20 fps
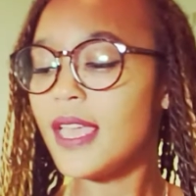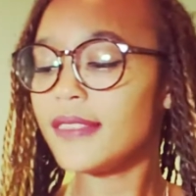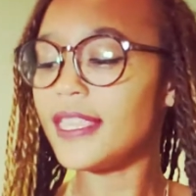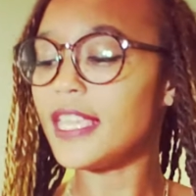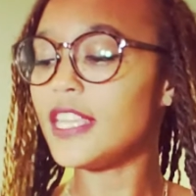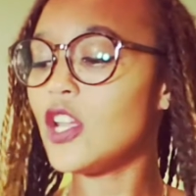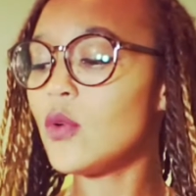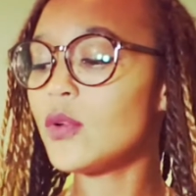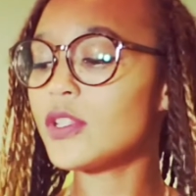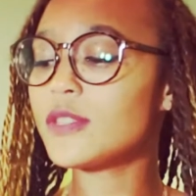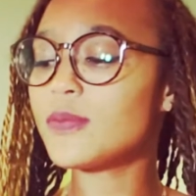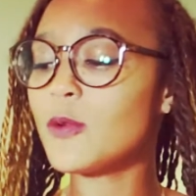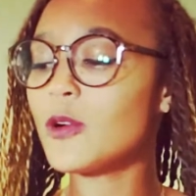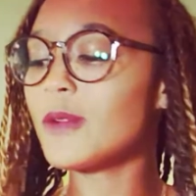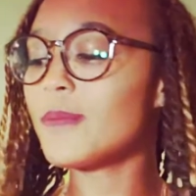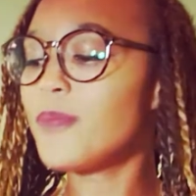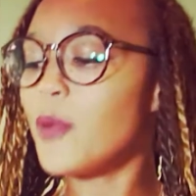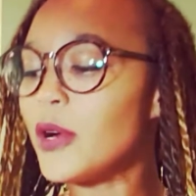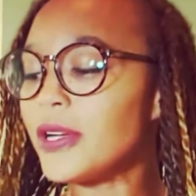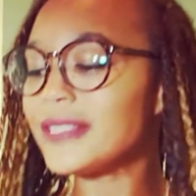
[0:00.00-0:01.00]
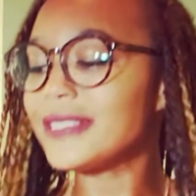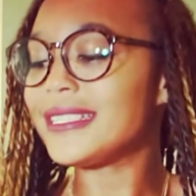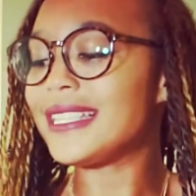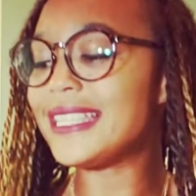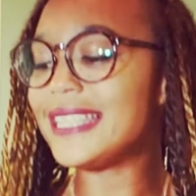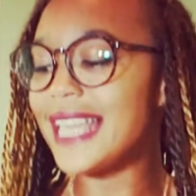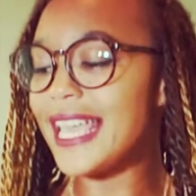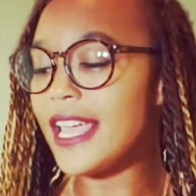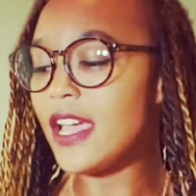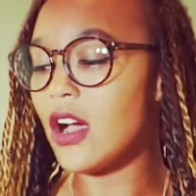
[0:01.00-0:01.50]
They know it's more important
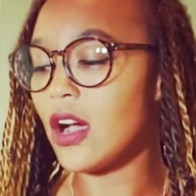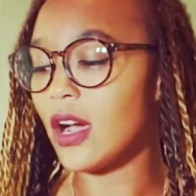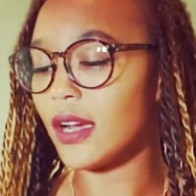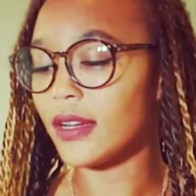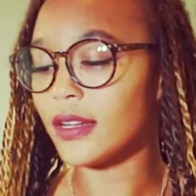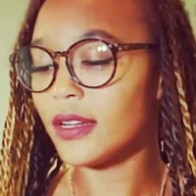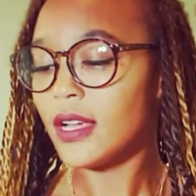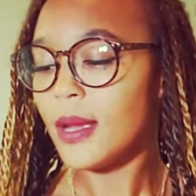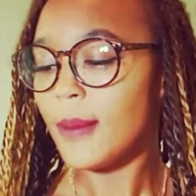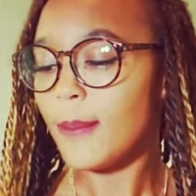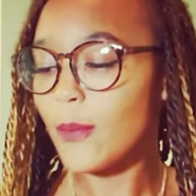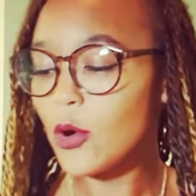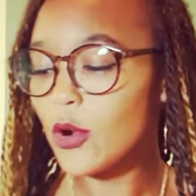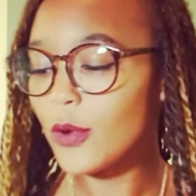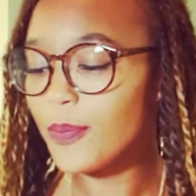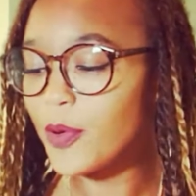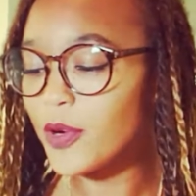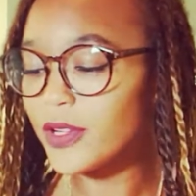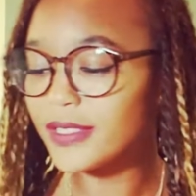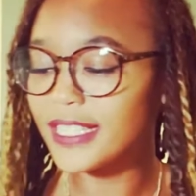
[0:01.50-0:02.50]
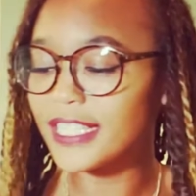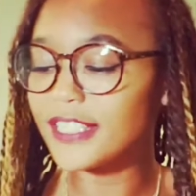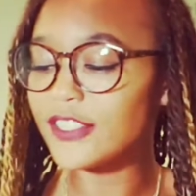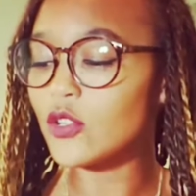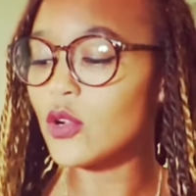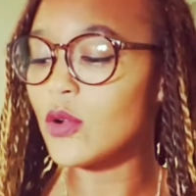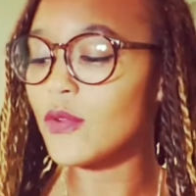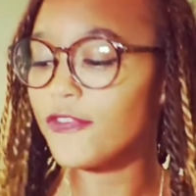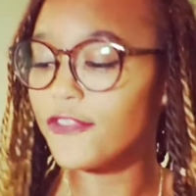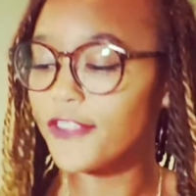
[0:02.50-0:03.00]
than they are. More important than
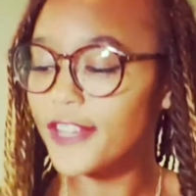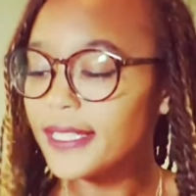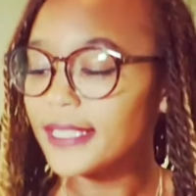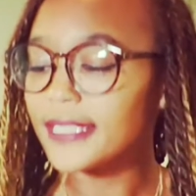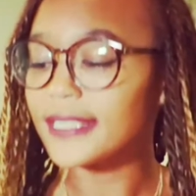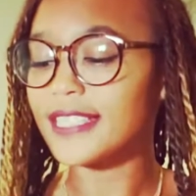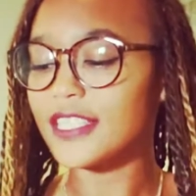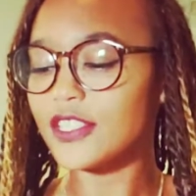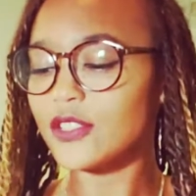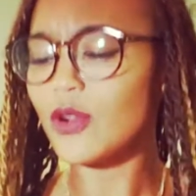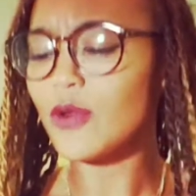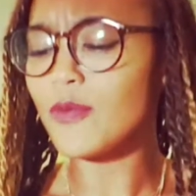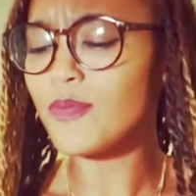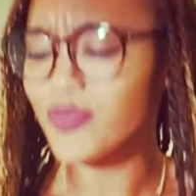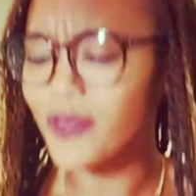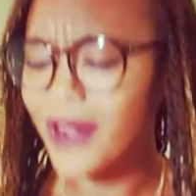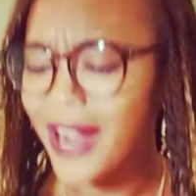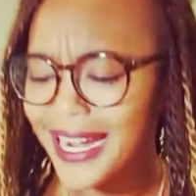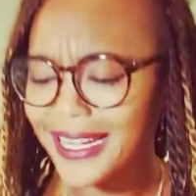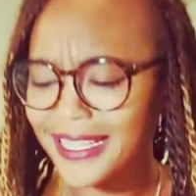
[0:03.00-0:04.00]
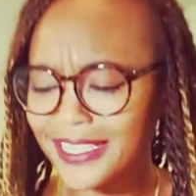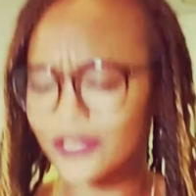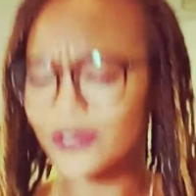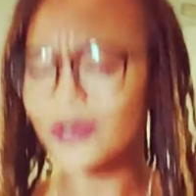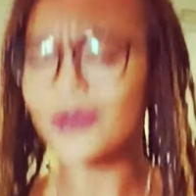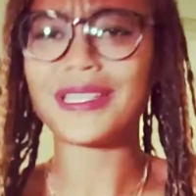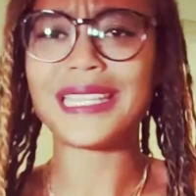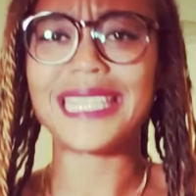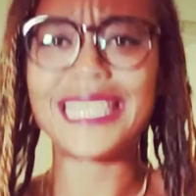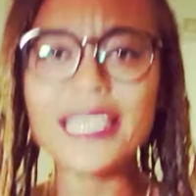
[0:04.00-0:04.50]
their own feelings and their own pride and their
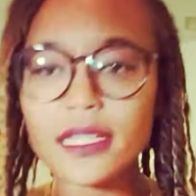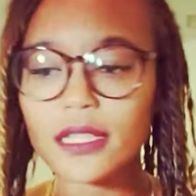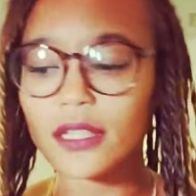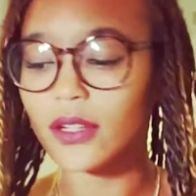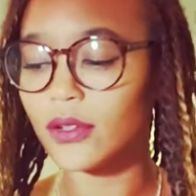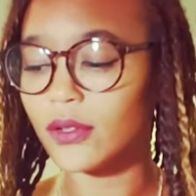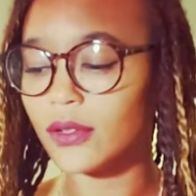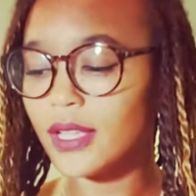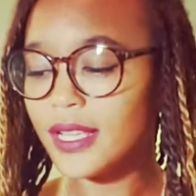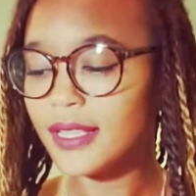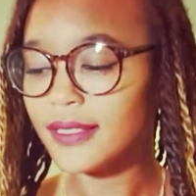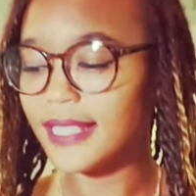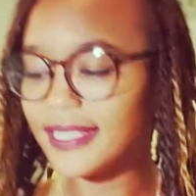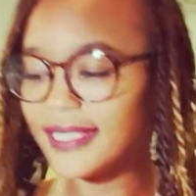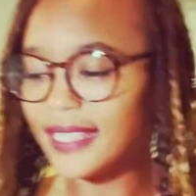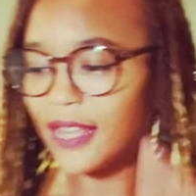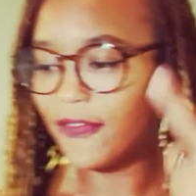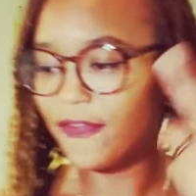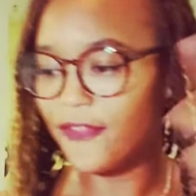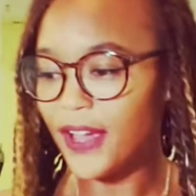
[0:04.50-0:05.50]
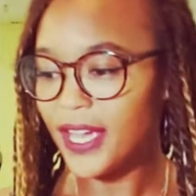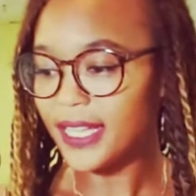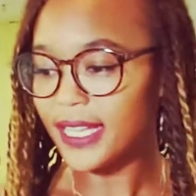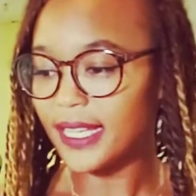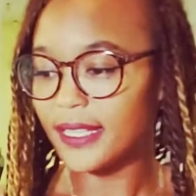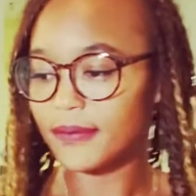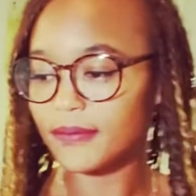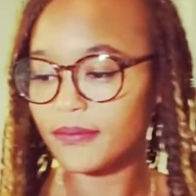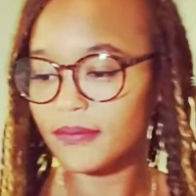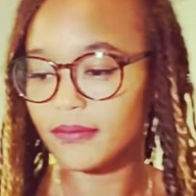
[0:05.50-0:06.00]
own ego. They say, fuck
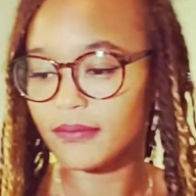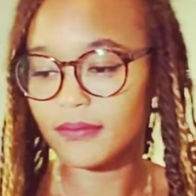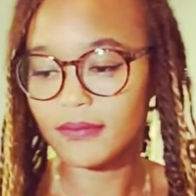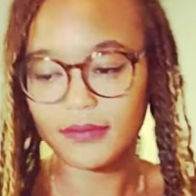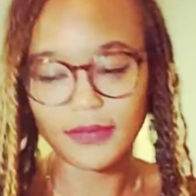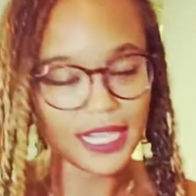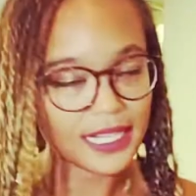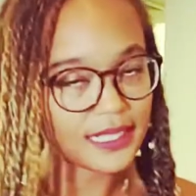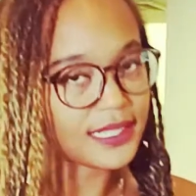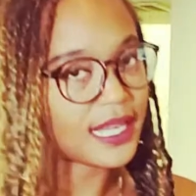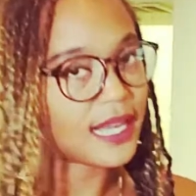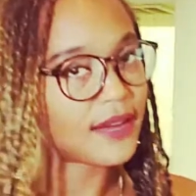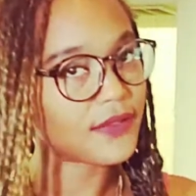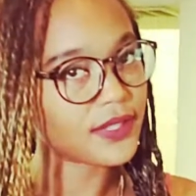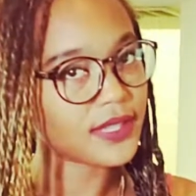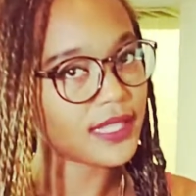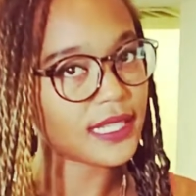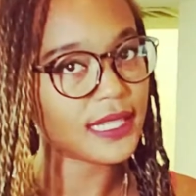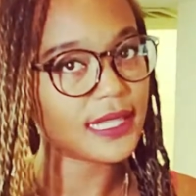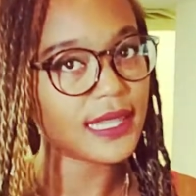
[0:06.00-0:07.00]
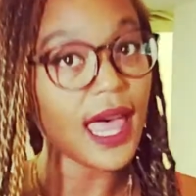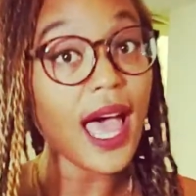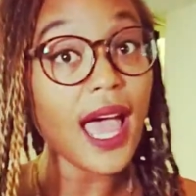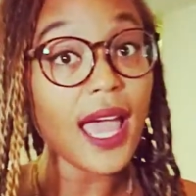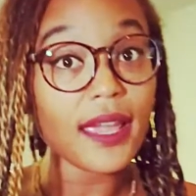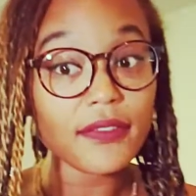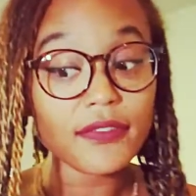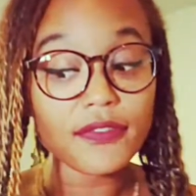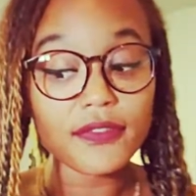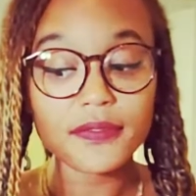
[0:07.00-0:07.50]
it, not to everything in
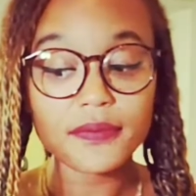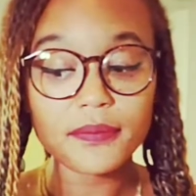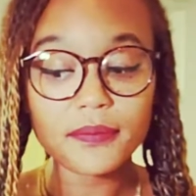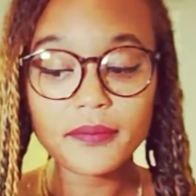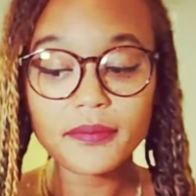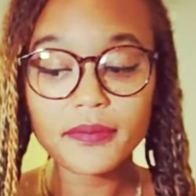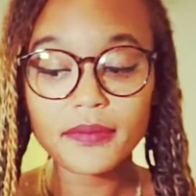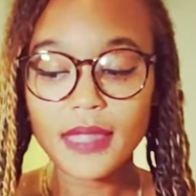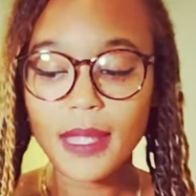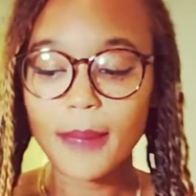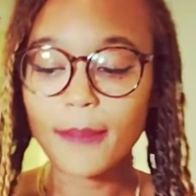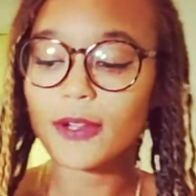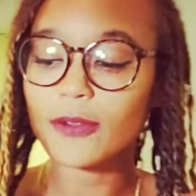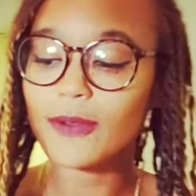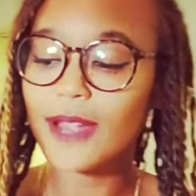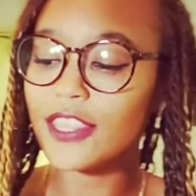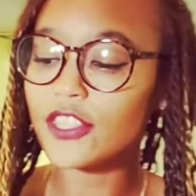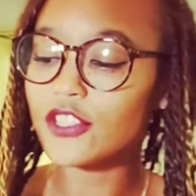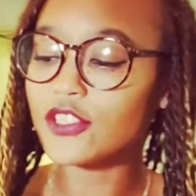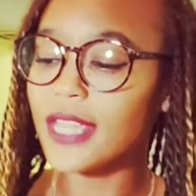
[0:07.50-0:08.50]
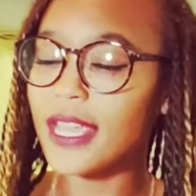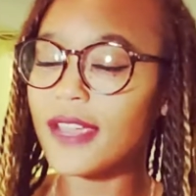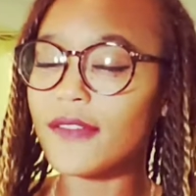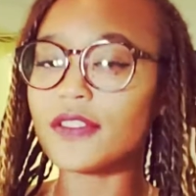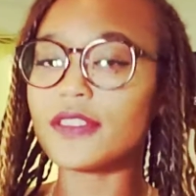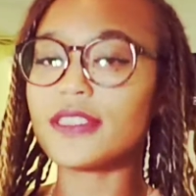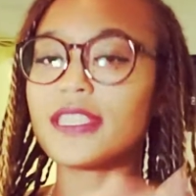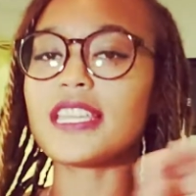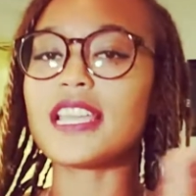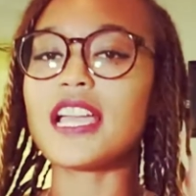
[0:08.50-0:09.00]
life, but rather to
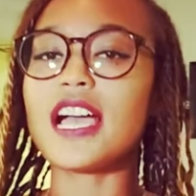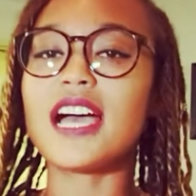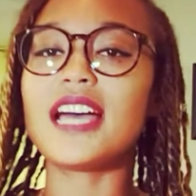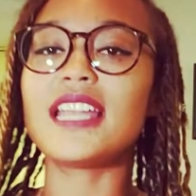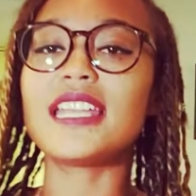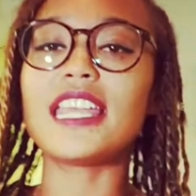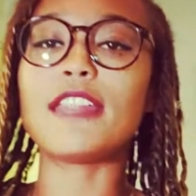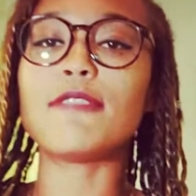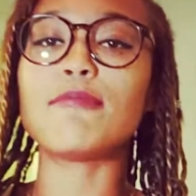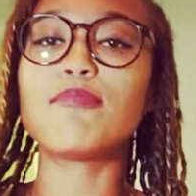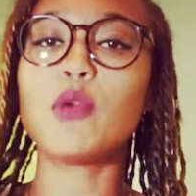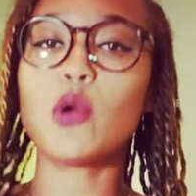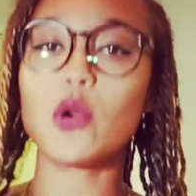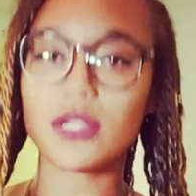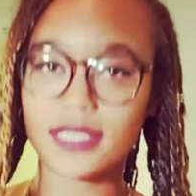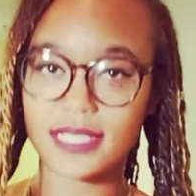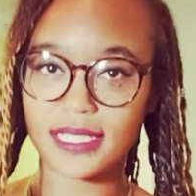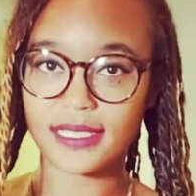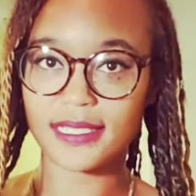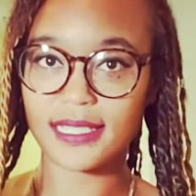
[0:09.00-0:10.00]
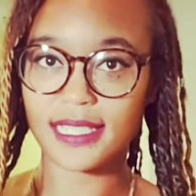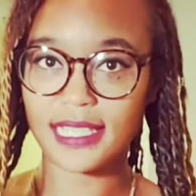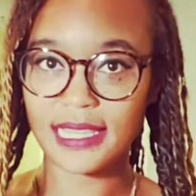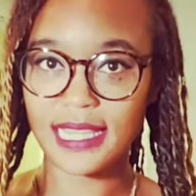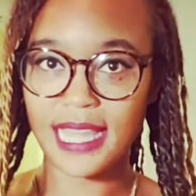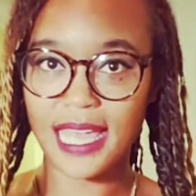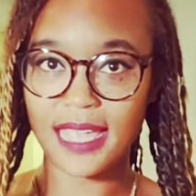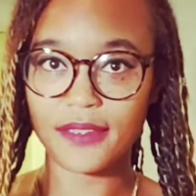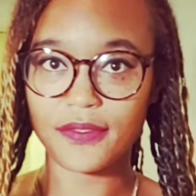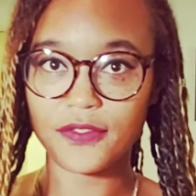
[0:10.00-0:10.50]
everything unimportant in
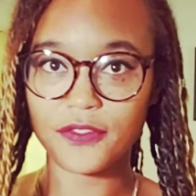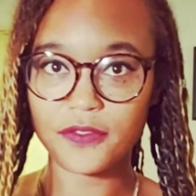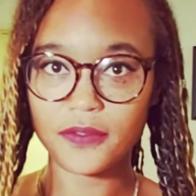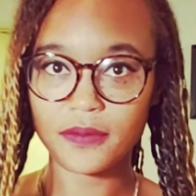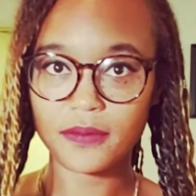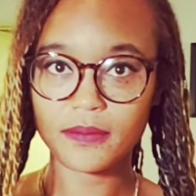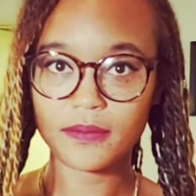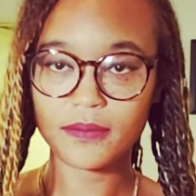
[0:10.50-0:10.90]
life.